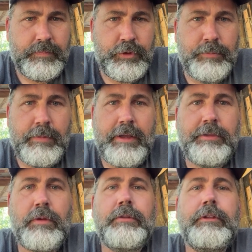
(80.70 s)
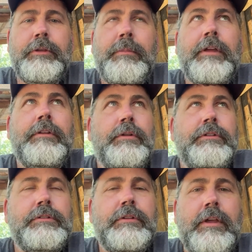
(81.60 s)
You might
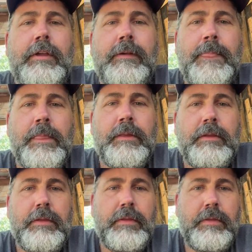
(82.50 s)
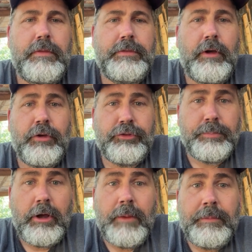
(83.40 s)
notice thoughts are
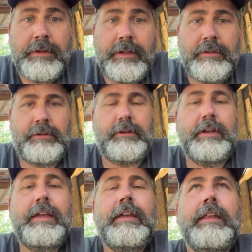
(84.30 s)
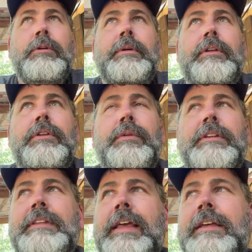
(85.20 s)
popping in your head, like, what am I doing?
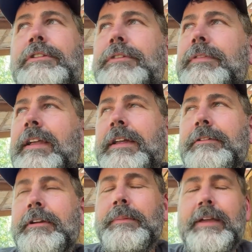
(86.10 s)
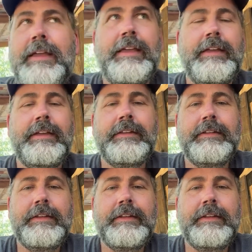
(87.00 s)
These gnats are flying around my head.